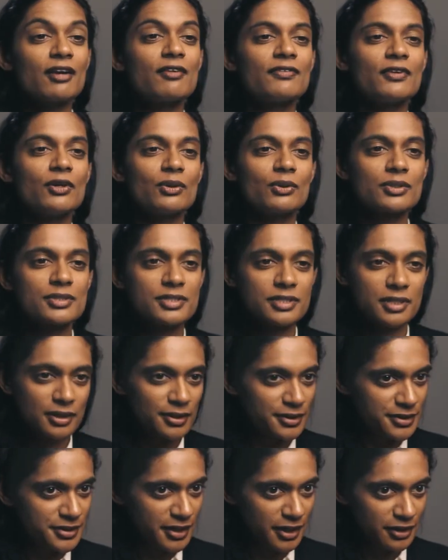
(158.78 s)
of local skill
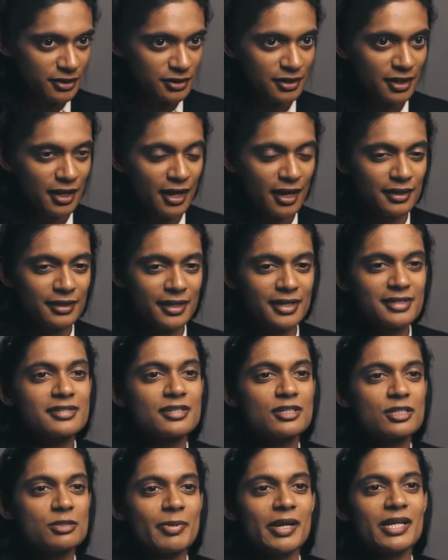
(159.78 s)
set, and that's
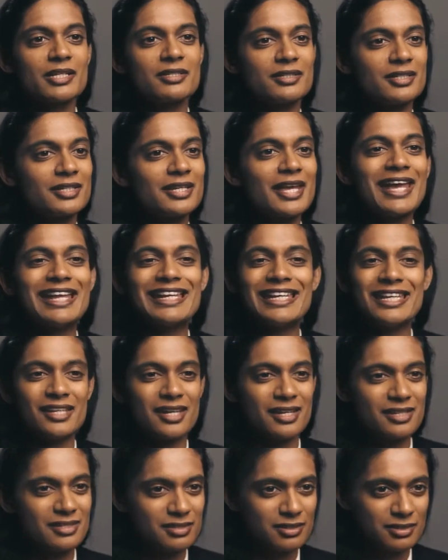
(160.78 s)
expected in any
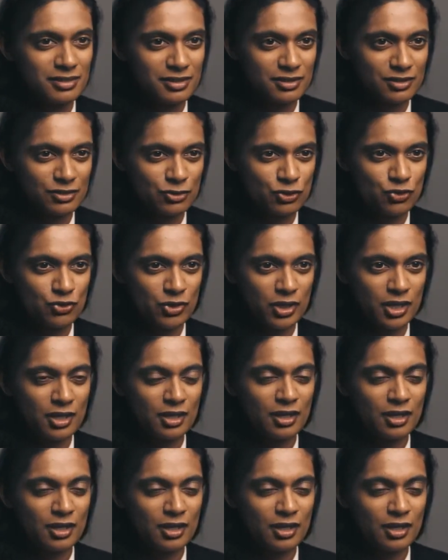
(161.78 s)
nascent industry.